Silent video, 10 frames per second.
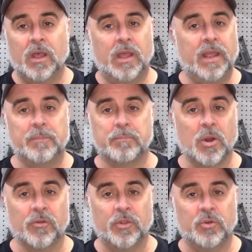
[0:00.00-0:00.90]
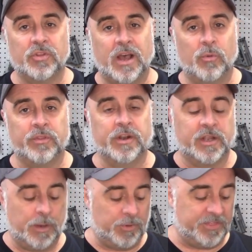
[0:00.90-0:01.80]
and burned those out within a
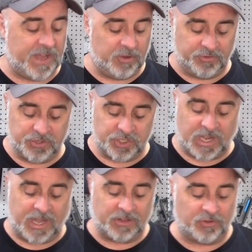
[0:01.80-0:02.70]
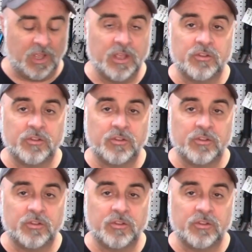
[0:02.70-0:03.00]
couple thousand shots,